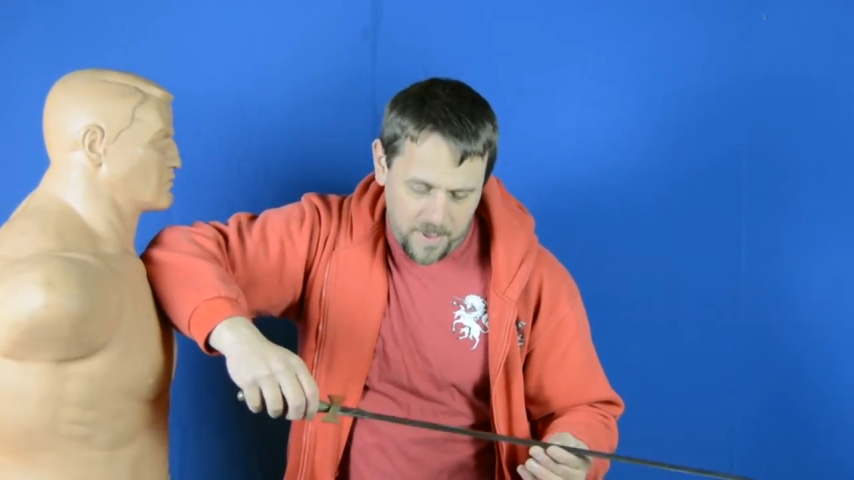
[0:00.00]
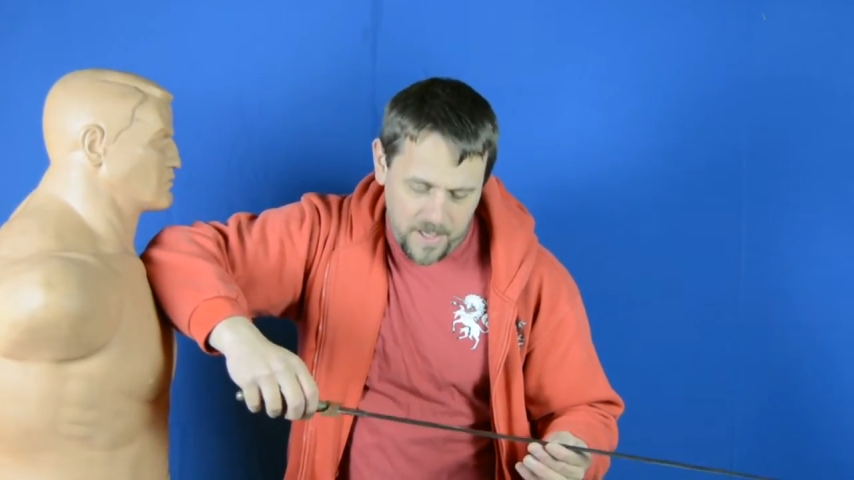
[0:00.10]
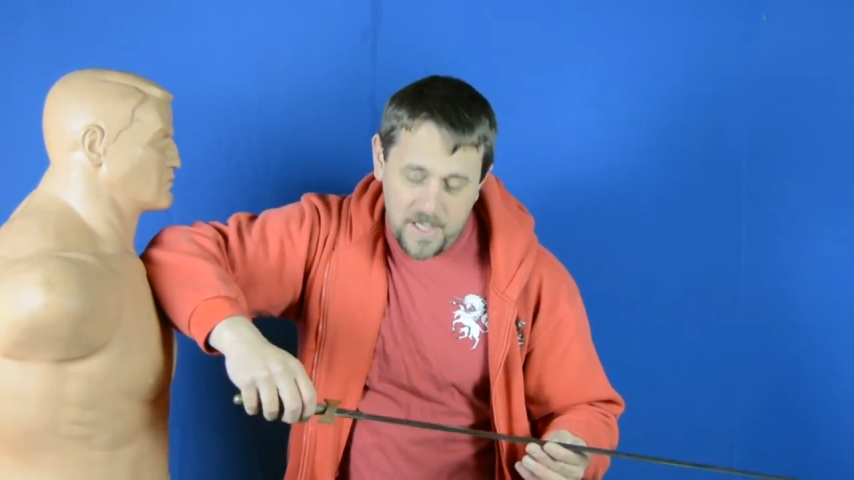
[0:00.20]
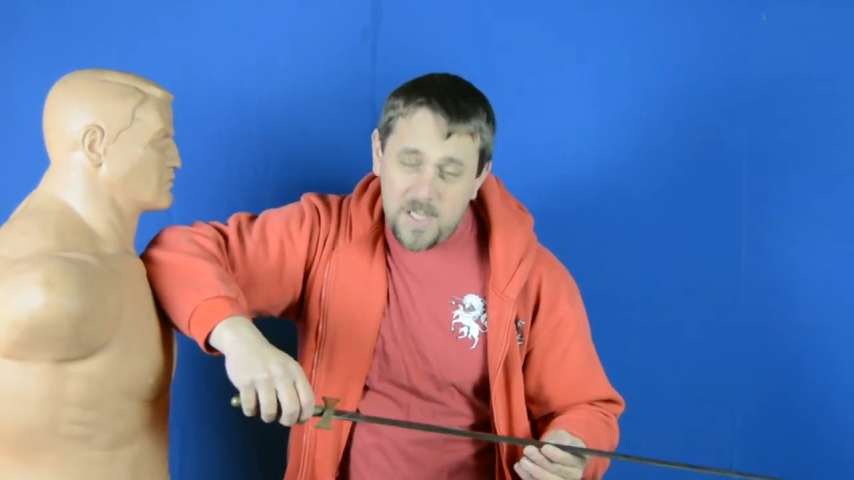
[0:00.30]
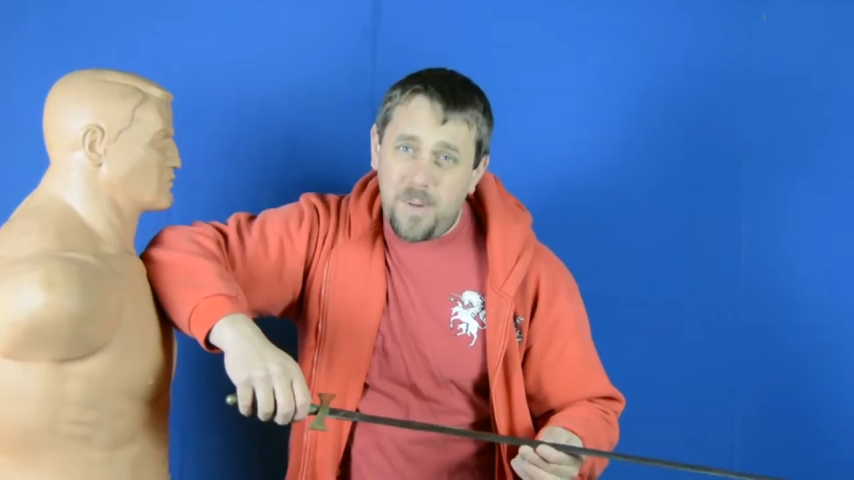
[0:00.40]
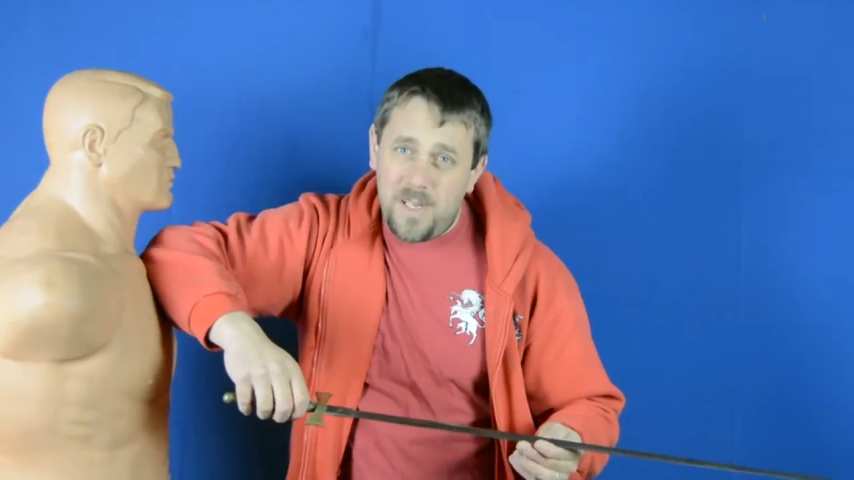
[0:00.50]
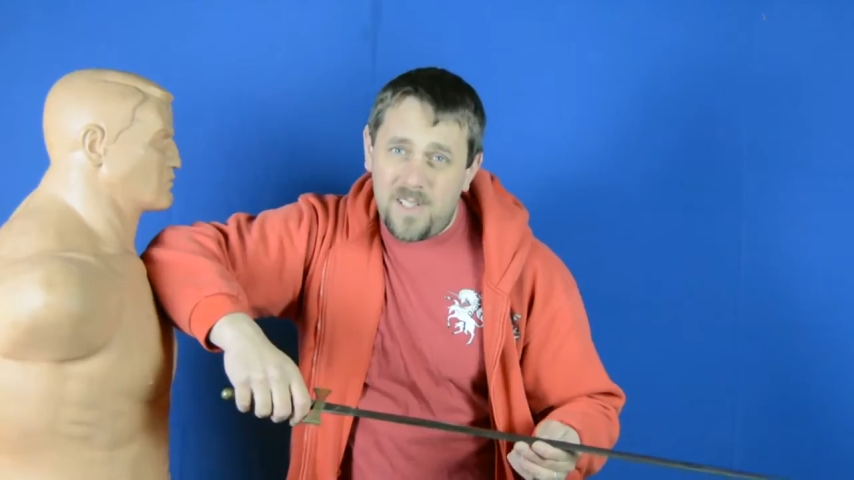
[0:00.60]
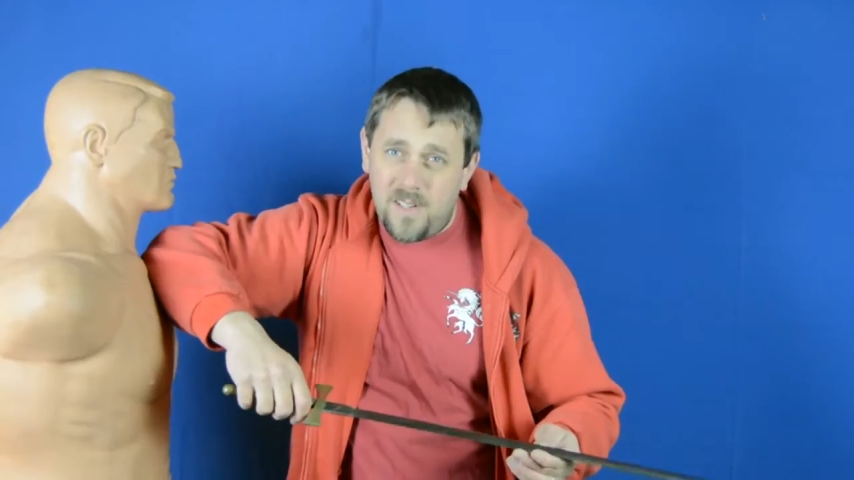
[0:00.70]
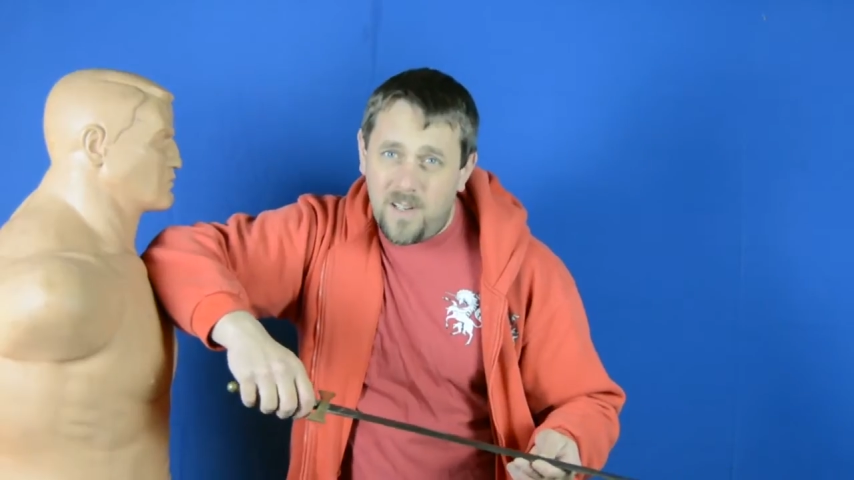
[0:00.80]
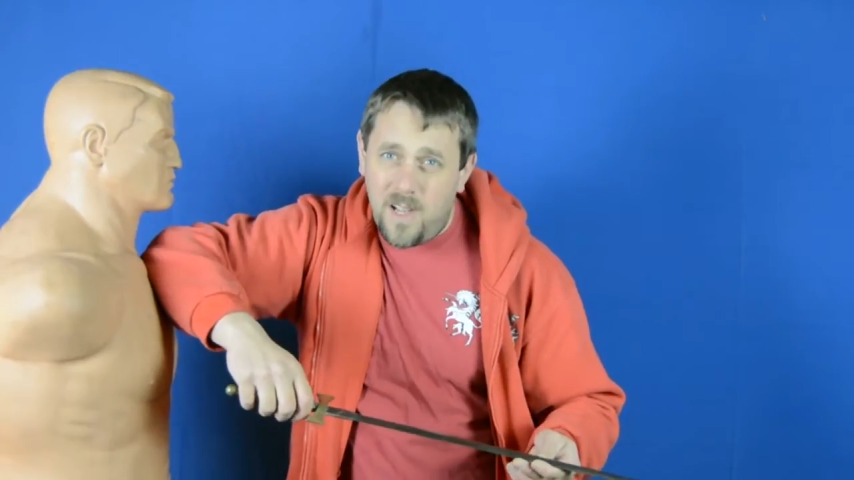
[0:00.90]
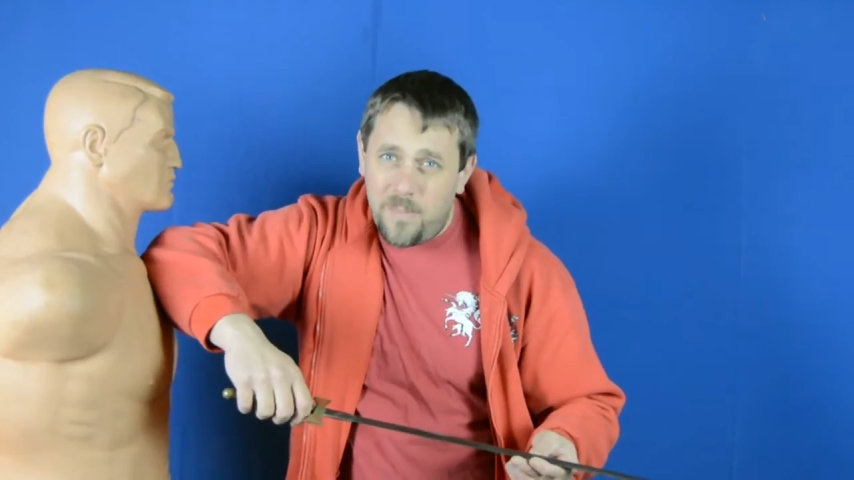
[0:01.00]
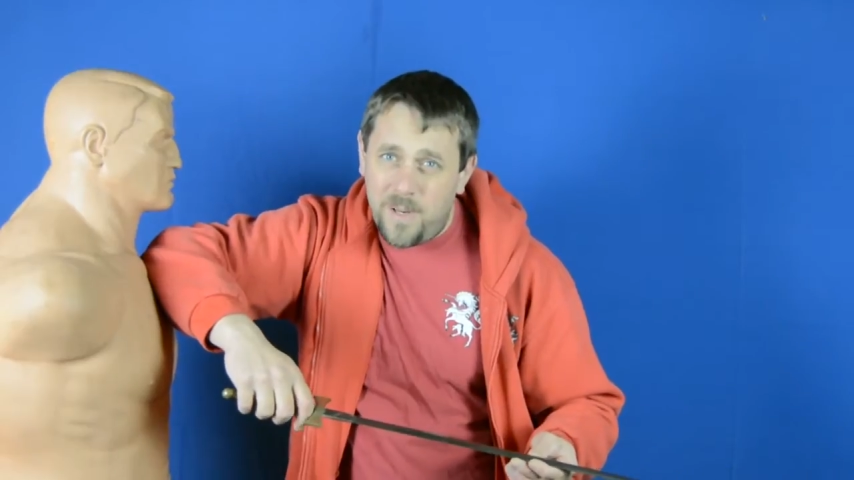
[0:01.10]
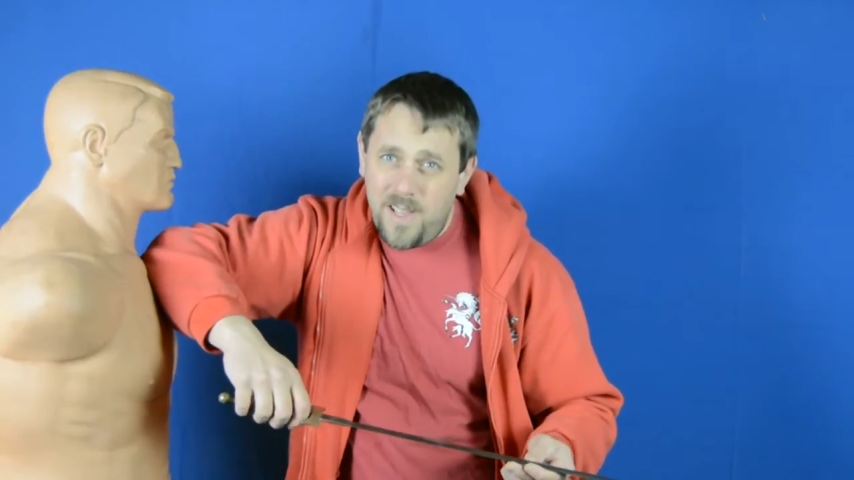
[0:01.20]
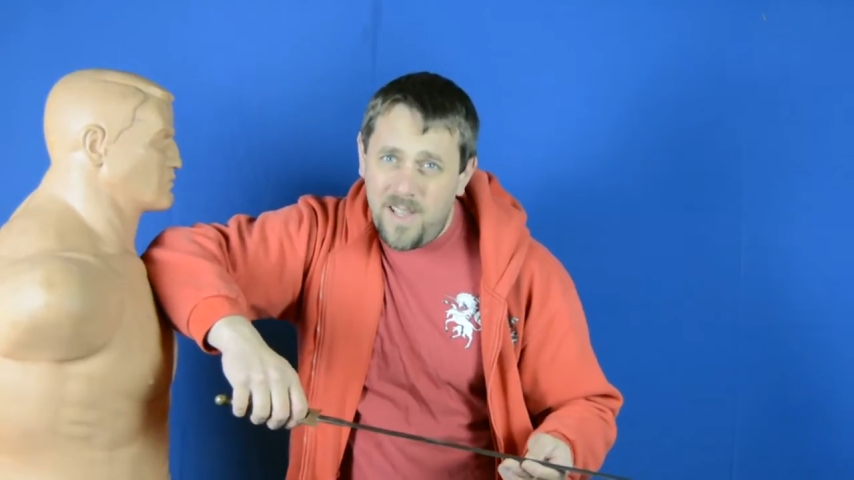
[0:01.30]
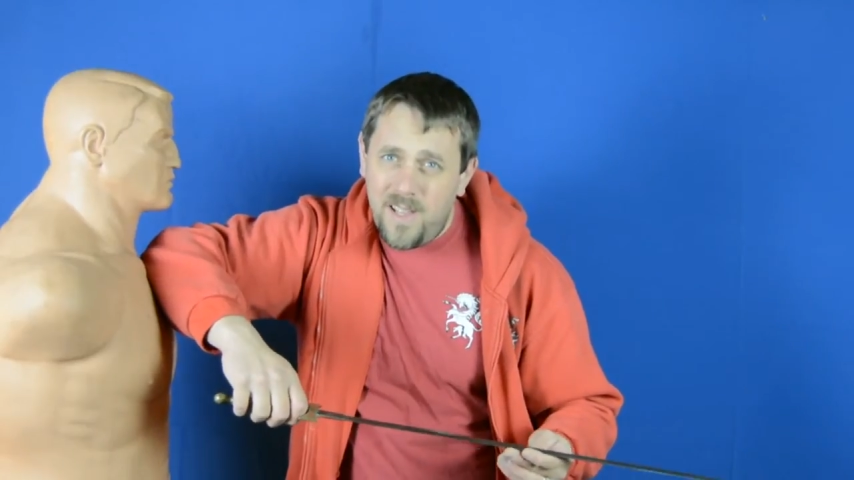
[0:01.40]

by Spencer and Company,